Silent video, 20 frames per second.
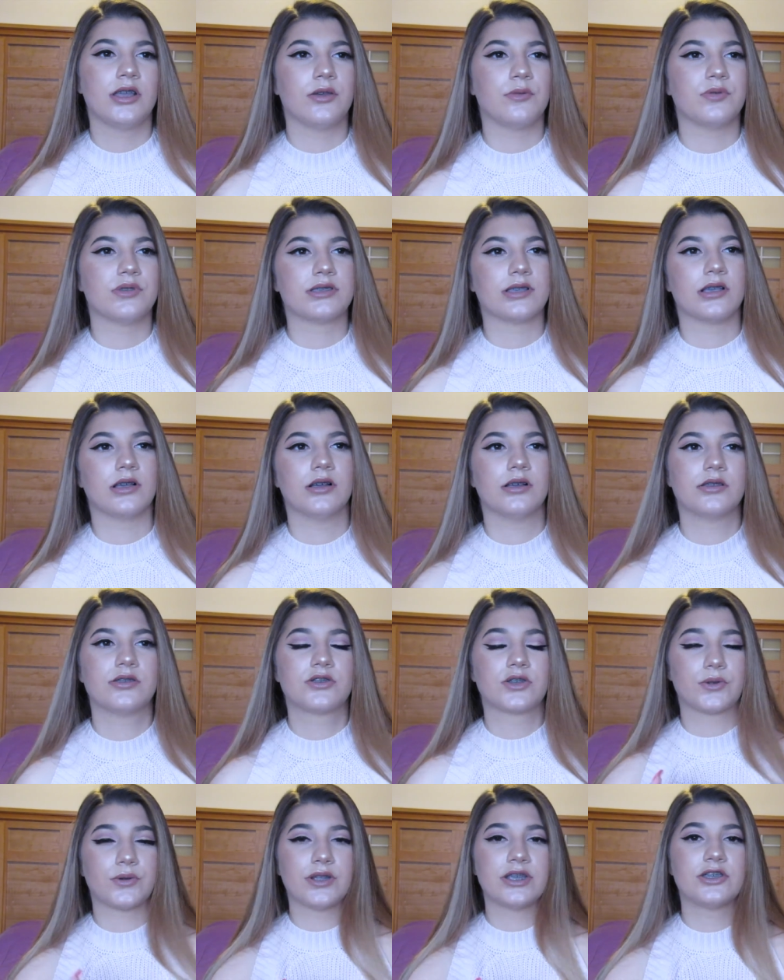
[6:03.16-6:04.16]
It was a
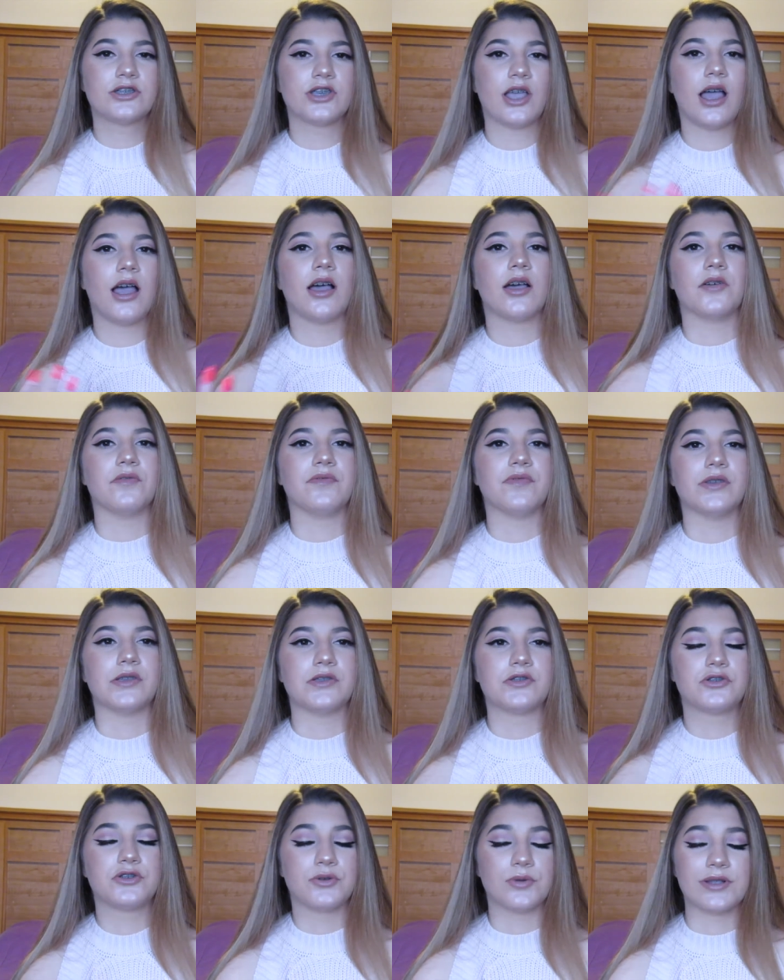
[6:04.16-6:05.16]
screenshot of
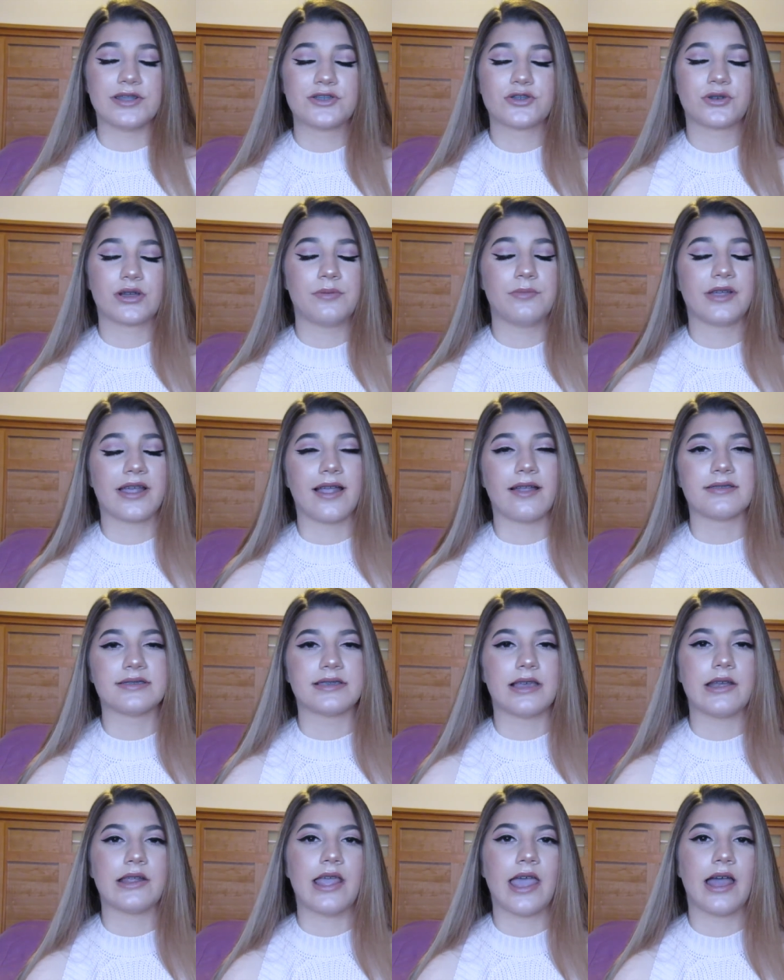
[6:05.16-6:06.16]
his two Instagram accounts
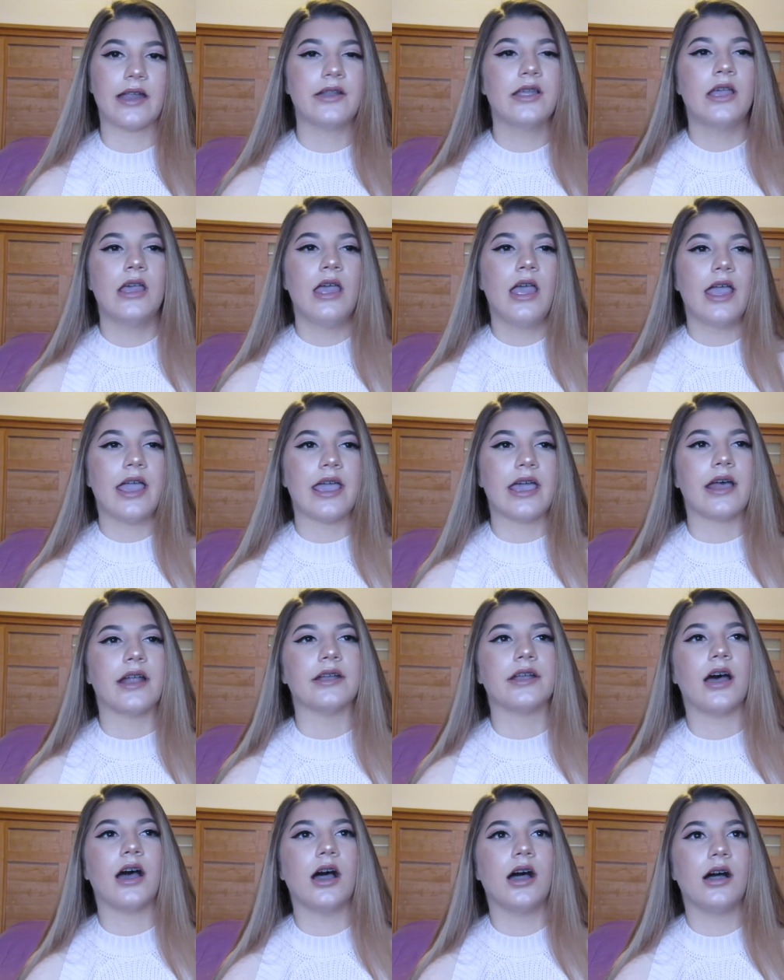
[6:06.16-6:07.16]
that he had
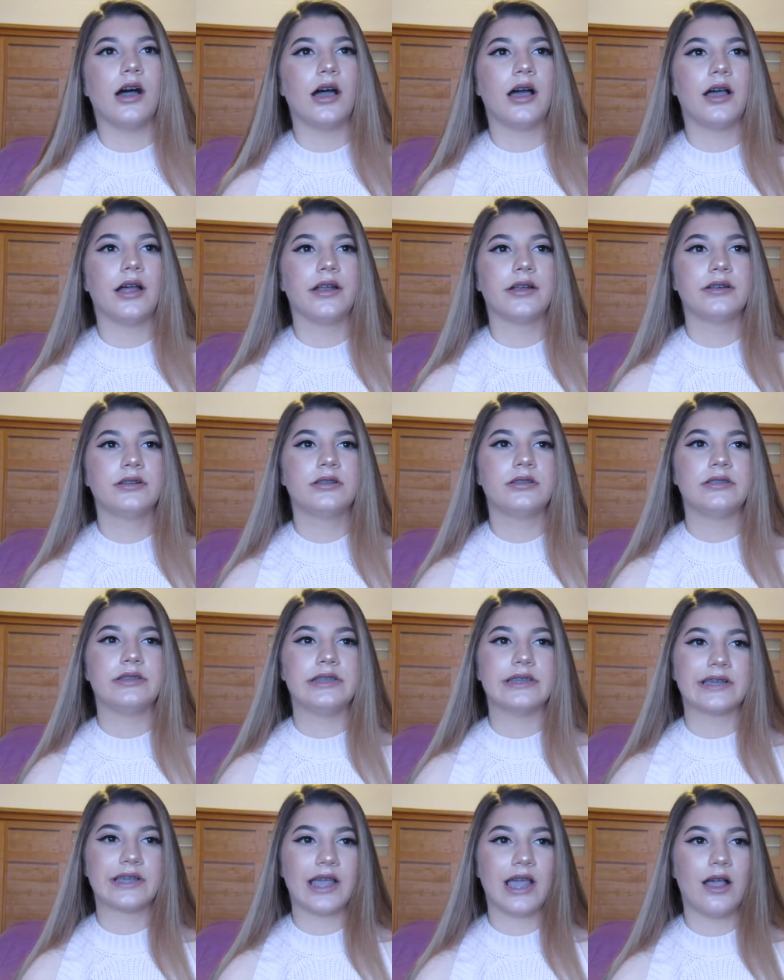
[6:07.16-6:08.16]
and on
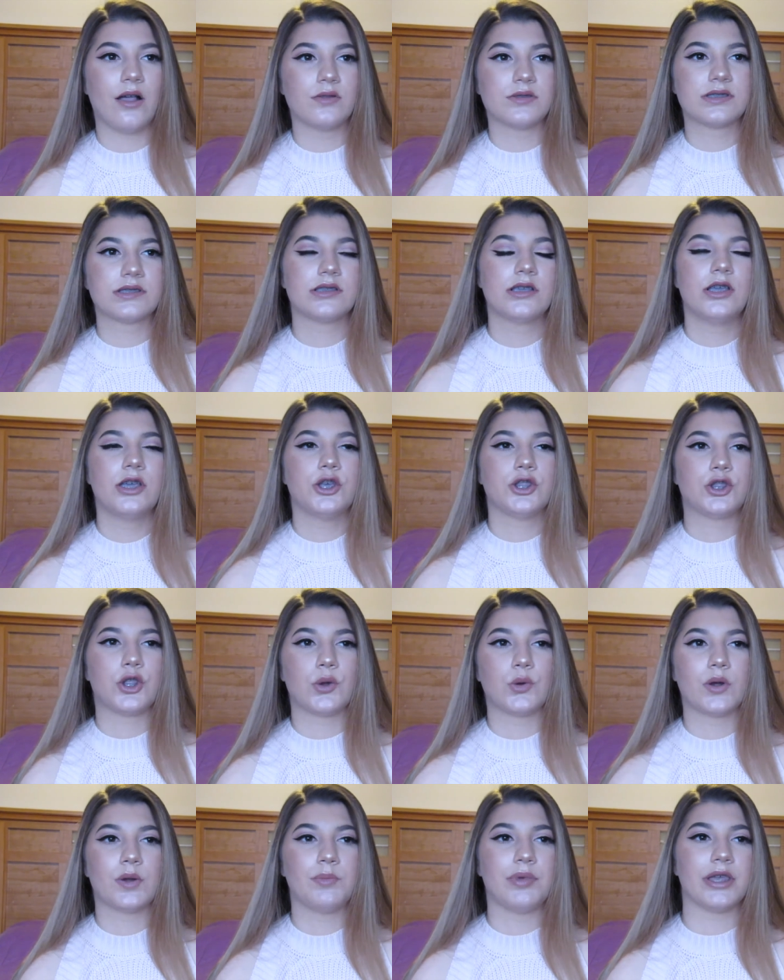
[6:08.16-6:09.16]
the accounts
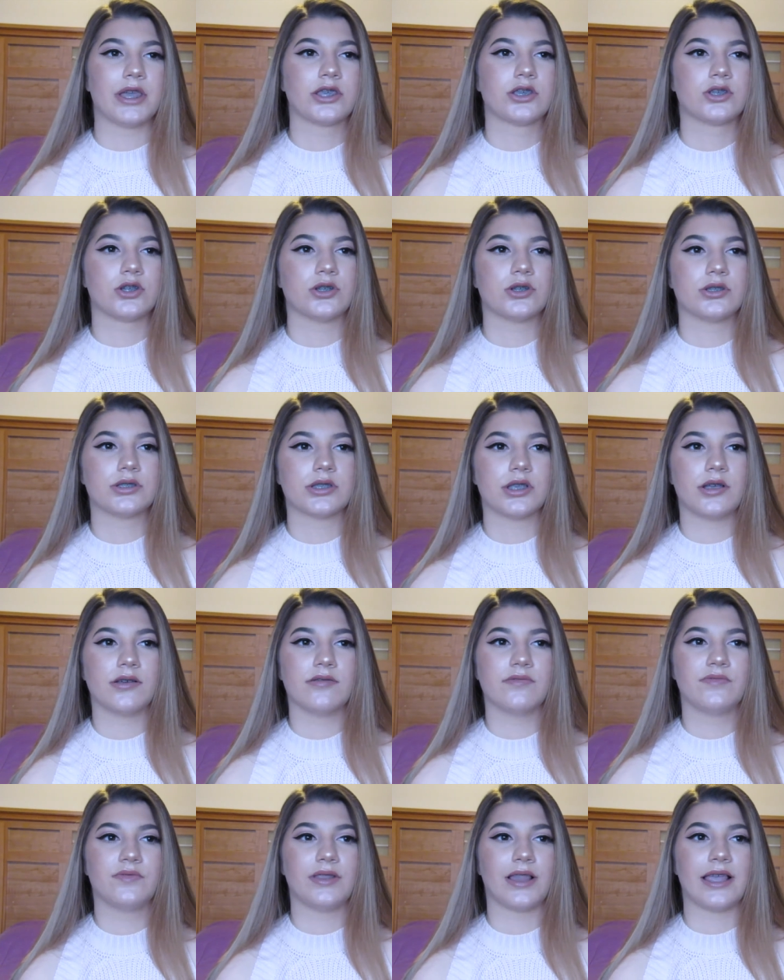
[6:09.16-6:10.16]
there were pictures
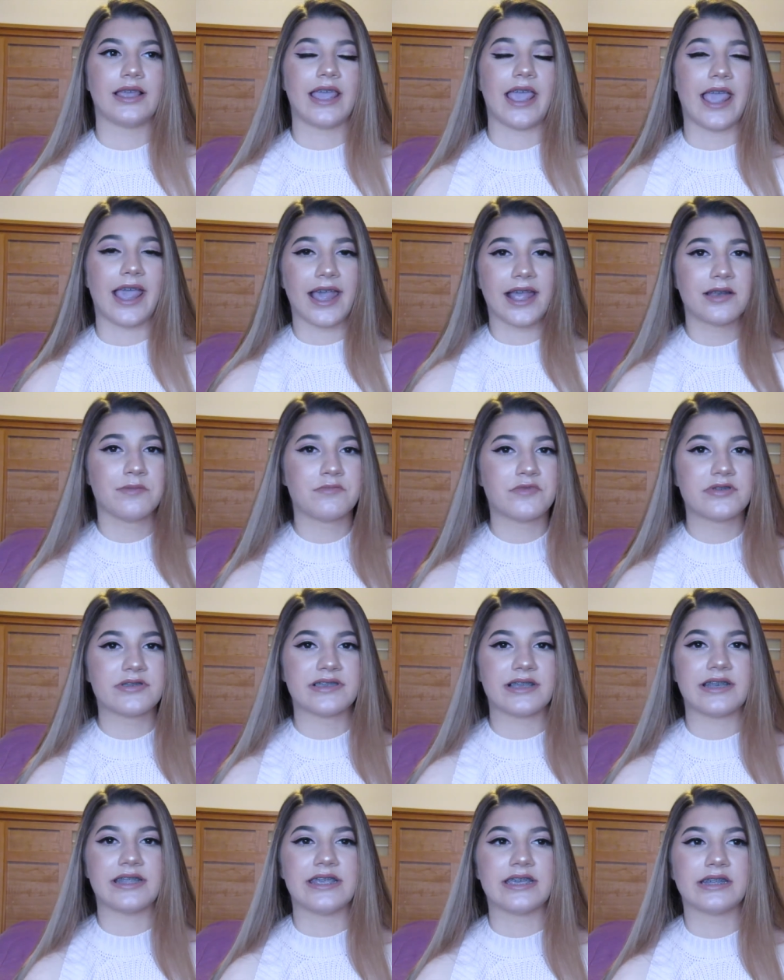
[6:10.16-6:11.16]
of like animals
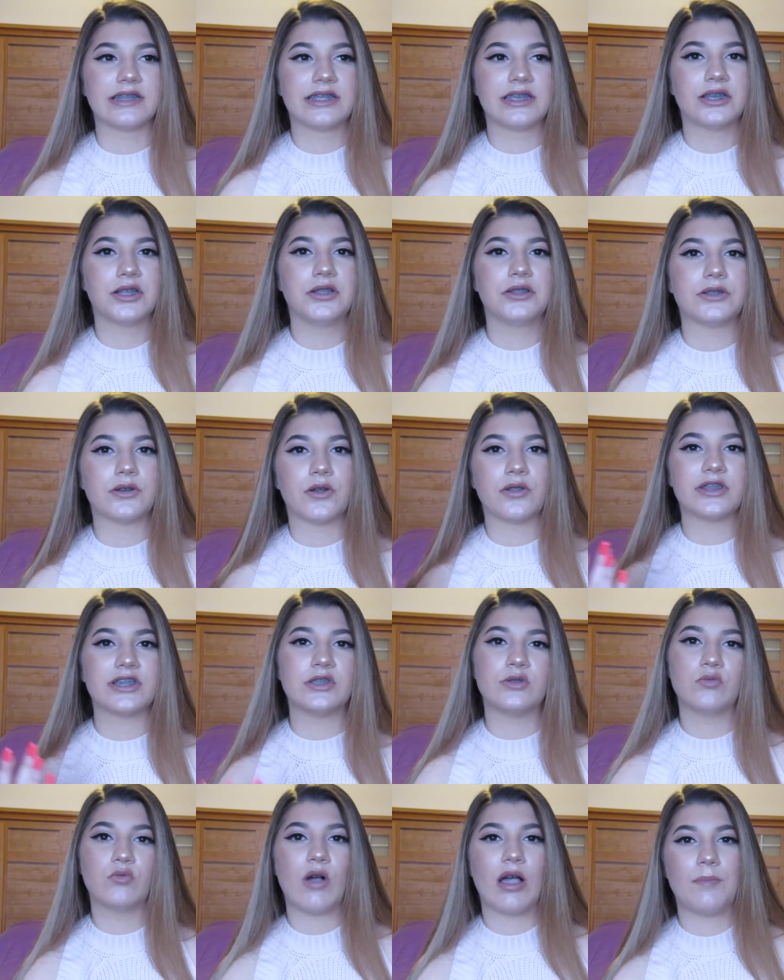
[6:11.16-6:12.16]
that he had killed and all
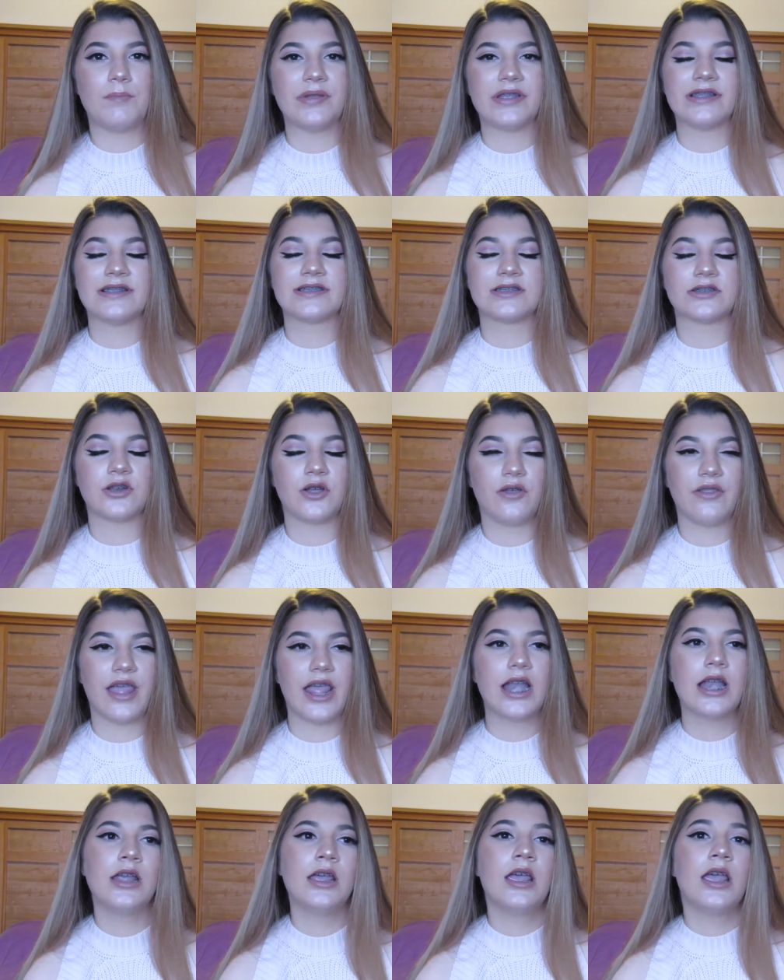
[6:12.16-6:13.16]
these weapons and all
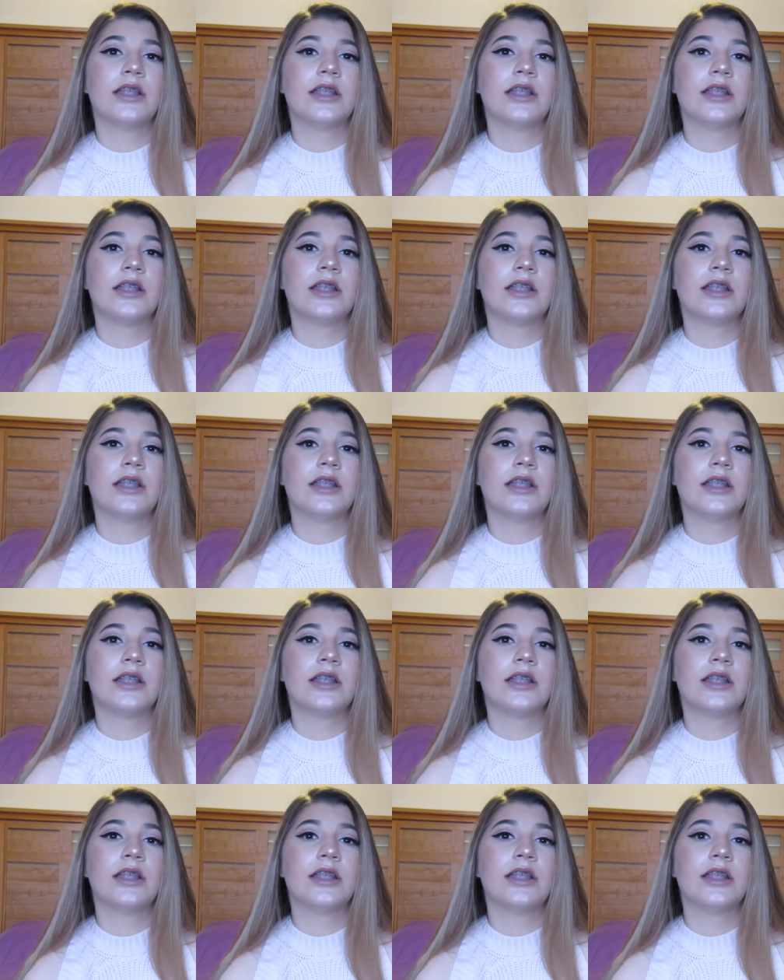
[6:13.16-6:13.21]
that.